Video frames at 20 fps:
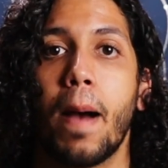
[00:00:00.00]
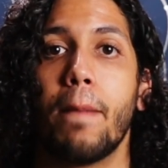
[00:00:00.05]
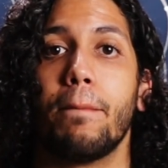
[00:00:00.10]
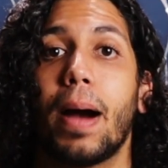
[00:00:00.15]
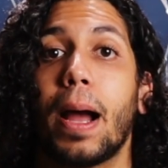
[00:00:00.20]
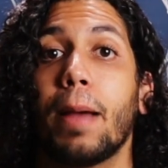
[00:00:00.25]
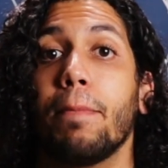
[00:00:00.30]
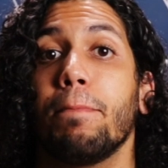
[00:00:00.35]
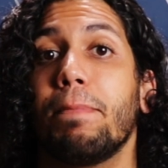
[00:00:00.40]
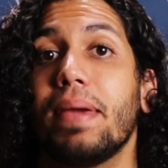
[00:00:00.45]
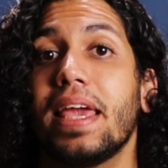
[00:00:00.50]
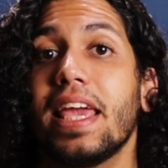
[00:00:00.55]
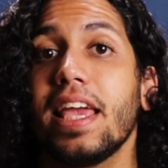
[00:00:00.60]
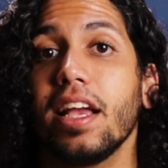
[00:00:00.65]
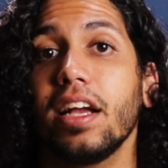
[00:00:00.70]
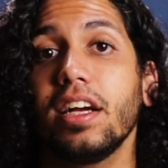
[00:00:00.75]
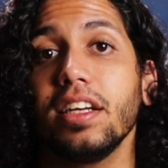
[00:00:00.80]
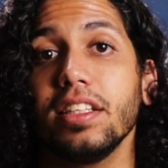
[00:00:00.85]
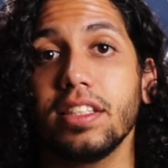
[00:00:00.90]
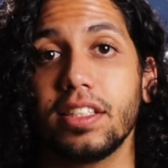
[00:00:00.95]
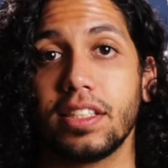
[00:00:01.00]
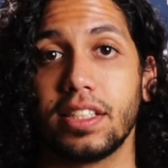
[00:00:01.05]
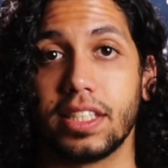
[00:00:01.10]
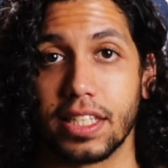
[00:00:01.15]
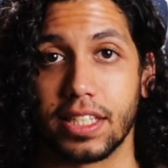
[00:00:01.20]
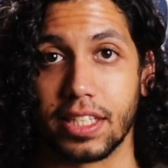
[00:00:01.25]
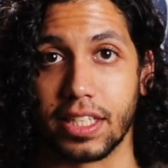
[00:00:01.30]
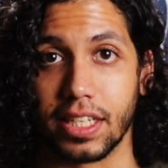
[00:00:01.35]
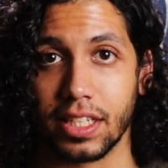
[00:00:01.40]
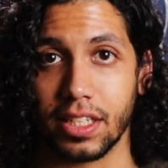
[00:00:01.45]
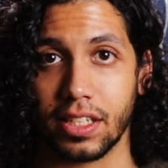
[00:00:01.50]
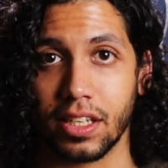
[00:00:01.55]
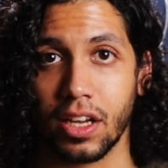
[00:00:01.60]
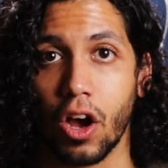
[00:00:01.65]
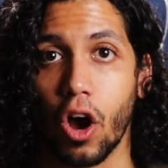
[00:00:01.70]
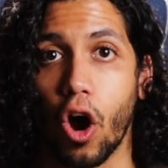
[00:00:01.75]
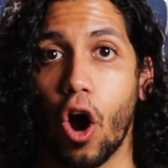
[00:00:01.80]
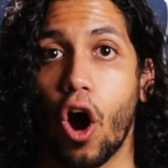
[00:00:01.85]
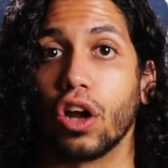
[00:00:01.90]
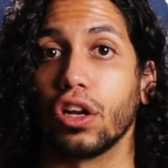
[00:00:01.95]
By being consistent
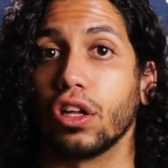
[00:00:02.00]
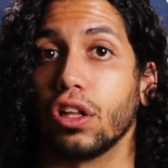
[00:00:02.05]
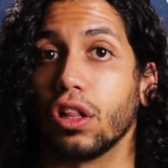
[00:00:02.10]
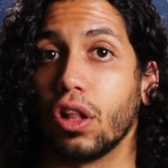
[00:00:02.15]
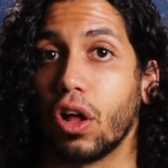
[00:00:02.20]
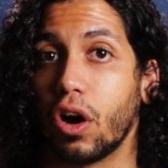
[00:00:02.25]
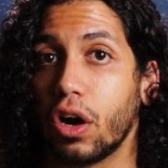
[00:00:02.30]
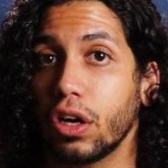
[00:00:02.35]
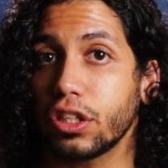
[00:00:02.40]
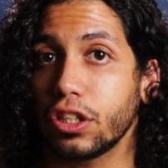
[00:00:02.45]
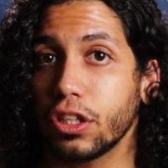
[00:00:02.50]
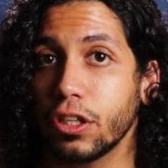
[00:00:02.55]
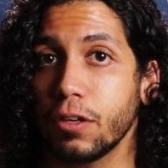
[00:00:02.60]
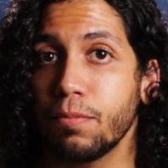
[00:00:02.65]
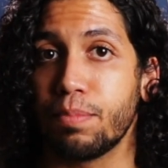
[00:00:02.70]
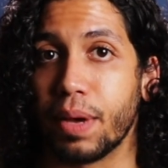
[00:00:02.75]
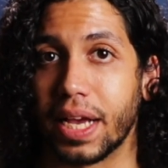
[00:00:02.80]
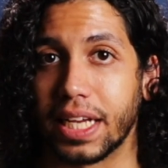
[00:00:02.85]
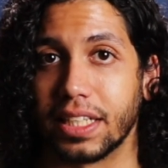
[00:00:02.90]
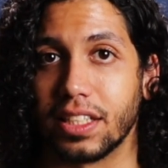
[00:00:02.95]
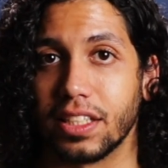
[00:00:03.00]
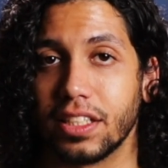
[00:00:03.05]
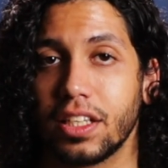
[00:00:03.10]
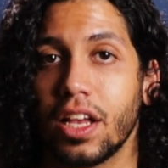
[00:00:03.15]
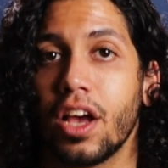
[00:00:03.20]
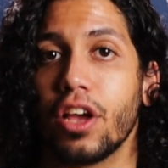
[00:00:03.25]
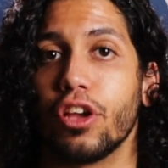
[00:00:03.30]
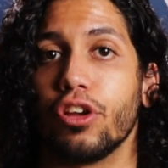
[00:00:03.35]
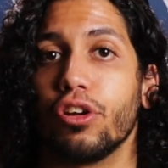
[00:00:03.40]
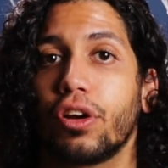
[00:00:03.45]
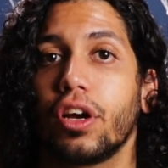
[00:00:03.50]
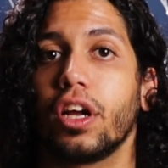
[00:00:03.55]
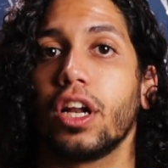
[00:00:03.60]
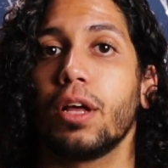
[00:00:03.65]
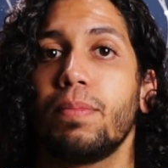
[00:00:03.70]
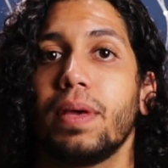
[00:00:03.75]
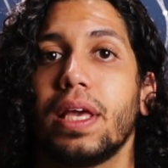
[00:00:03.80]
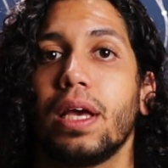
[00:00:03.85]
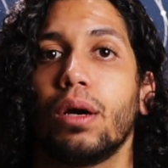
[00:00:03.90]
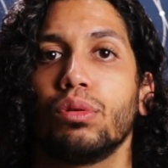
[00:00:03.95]
on a long-term basis, you're going to
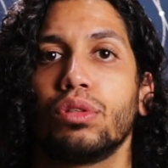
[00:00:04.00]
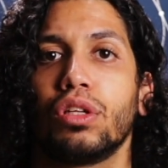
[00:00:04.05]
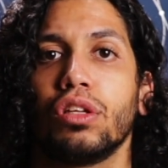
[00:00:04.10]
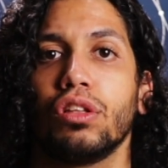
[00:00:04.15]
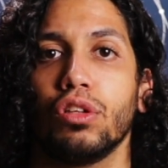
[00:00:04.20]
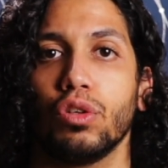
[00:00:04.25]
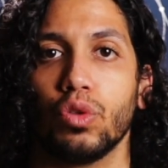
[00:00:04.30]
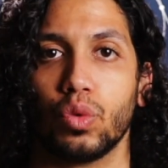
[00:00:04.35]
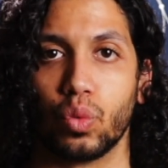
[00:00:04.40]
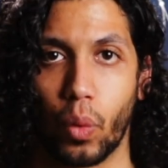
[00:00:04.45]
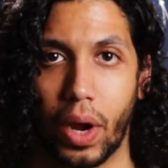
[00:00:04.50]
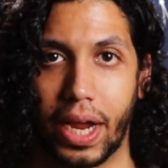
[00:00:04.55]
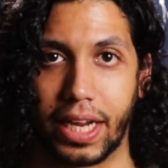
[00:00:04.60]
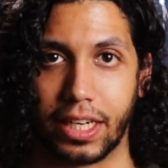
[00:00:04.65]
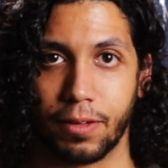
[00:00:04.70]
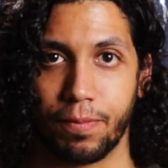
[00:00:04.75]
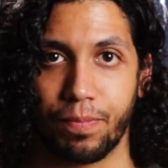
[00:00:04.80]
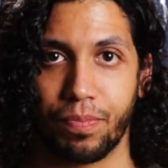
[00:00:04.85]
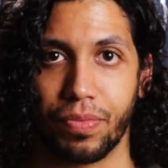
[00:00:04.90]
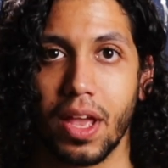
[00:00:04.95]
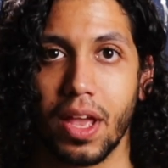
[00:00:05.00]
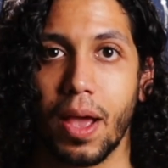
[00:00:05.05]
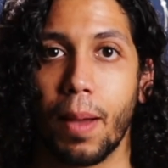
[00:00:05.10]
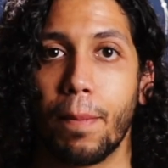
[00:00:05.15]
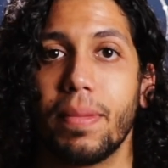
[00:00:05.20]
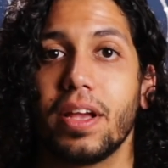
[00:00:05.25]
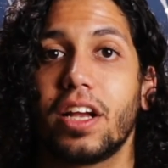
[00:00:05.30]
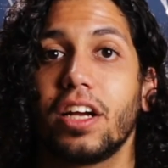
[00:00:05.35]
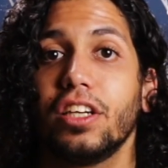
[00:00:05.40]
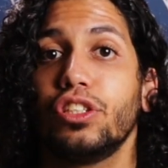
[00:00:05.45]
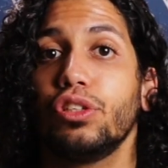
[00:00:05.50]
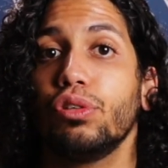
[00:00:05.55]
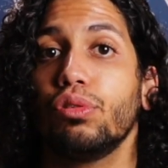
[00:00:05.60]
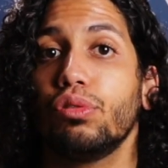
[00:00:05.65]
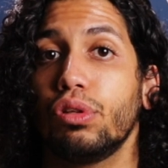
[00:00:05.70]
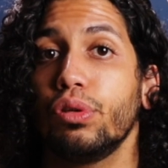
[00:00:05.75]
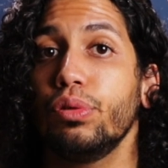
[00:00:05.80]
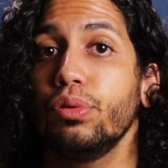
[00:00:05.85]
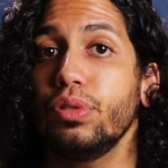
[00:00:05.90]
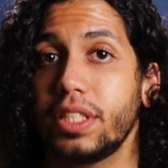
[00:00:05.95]
be able to lose weight because you
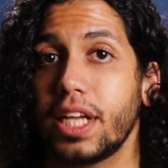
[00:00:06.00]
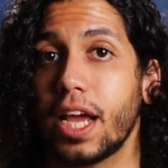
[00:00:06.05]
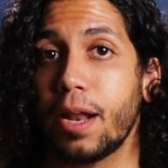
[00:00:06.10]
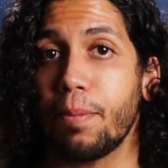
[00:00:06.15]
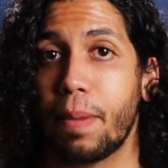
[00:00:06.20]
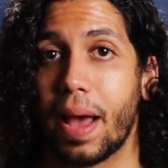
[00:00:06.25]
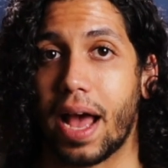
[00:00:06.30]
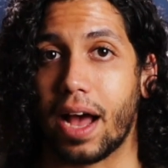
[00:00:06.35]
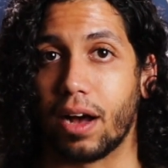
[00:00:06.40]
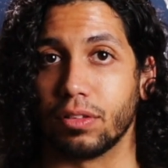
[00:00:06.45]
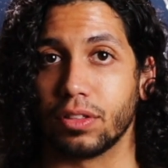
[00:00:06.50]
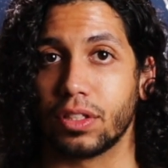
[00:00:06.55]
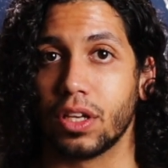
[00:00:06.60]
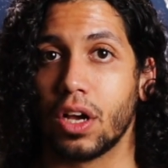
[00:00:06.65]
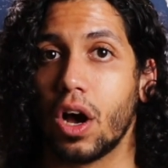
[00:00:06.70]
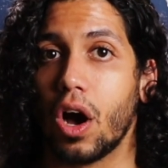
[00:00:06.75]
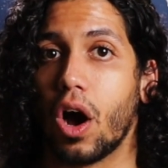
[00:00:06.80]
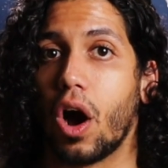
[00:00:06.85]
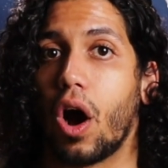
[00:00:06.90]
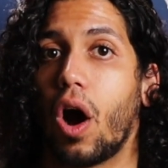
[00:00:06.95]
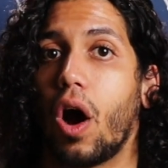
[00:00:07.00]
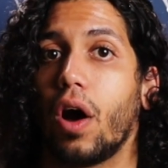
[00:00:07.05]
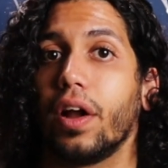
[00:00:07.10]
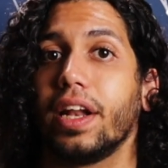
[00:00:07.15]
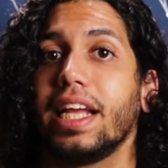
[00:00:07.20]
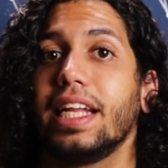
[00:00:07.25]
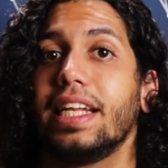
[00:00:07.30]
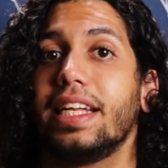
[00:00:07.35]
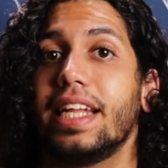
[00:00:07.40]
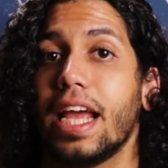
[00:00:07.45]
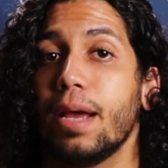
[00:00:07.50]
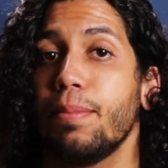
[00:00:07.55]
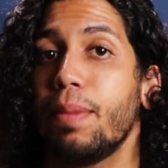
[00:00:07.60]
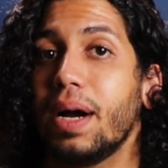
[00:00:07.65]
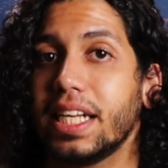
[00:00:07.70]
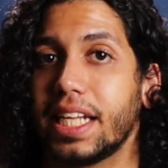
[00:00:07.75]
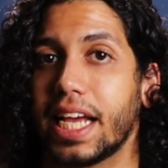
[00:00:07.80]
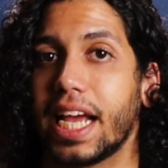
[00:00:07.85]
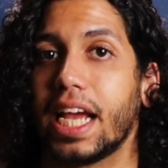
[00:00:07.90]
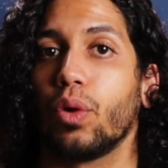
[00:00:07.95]
lose 10 pounds on a
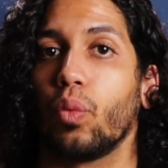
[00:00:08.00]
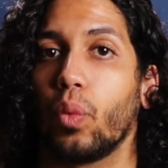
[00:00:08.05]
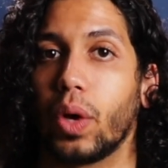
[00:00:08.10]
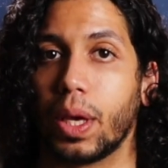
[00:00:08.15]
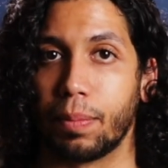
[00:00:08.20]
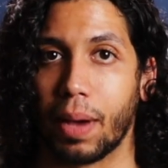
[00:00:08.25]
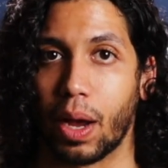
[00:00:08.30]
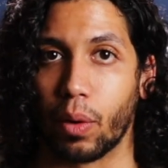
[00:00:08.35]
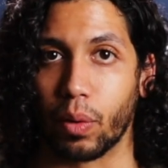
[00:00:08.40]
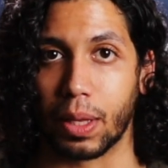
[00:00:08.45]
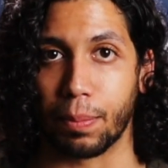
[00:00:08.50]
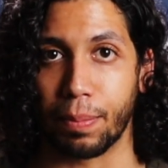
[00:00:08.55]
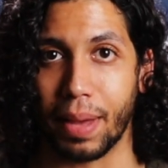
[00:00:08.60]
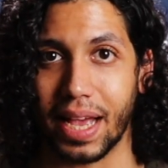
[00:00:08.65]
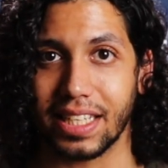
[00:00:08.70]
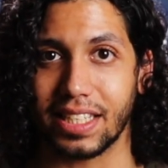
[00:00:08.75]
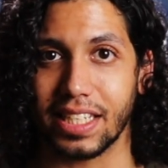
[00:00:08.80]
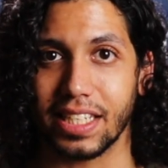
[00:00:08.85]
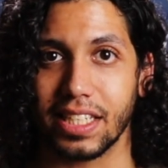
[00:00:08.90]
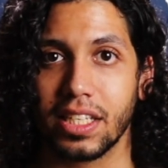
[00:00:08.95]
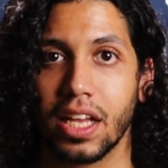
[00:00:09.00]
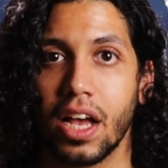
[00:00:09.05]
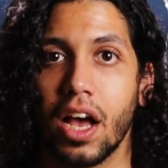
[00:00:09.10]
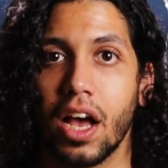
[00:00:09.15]
day-by-day and week-by-week basis,